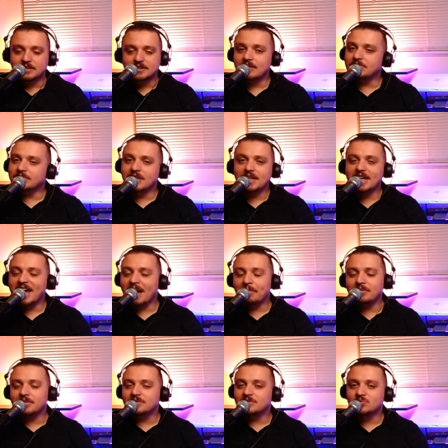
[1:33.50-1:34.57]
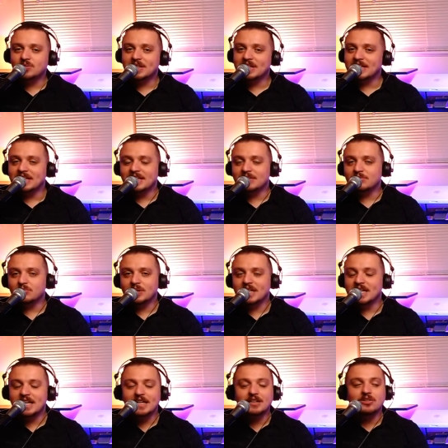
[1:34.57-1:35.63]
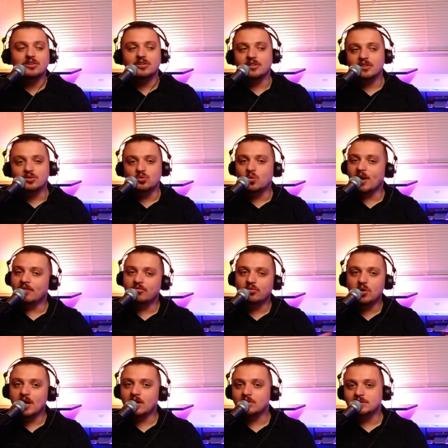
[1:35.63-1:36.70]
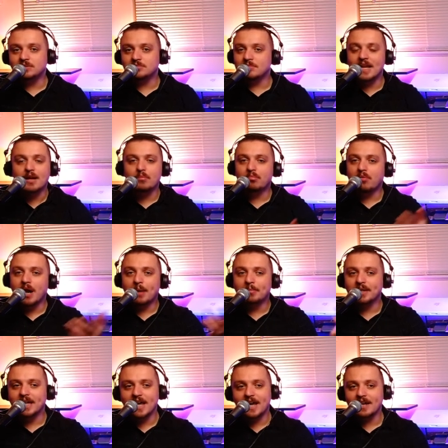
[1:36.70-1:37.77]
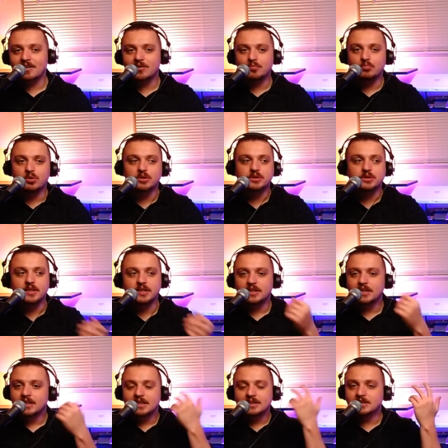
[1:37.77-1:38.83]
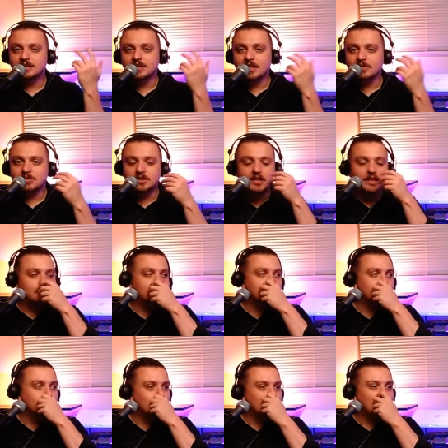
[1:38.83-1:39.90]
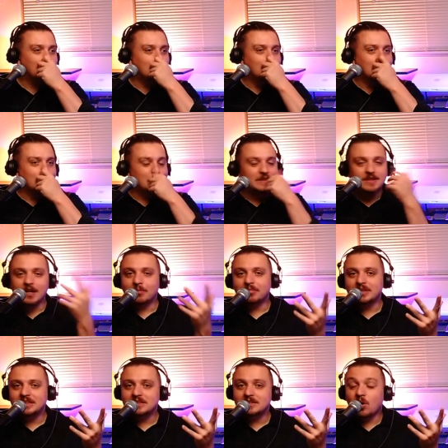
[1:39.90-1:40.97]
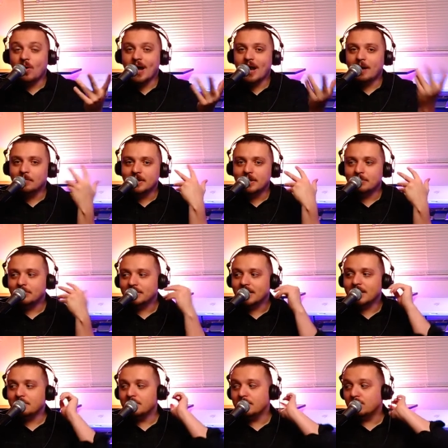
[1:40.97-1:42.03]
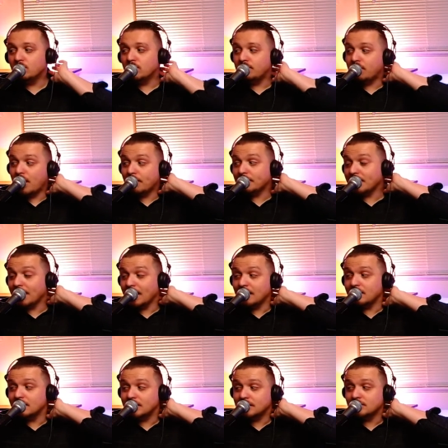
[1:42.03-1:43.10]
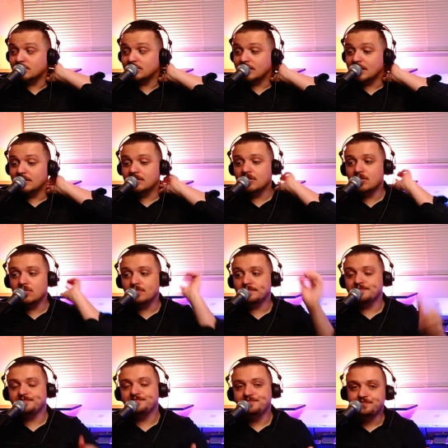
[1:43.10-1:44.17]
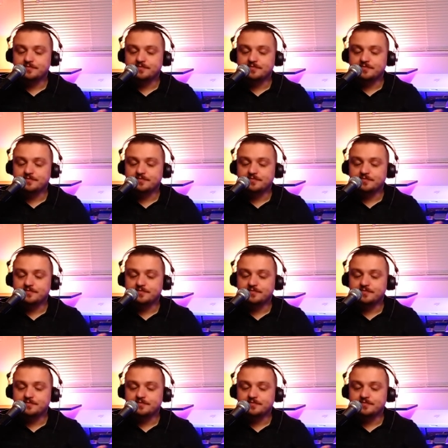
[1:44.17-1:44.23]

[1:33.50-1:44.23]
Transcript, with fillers: Same thing happens with Hitler and whoever else made up propaganda and pushed it. It's the same shit. These companies know how to manipulate people with propaganda. That's what they do.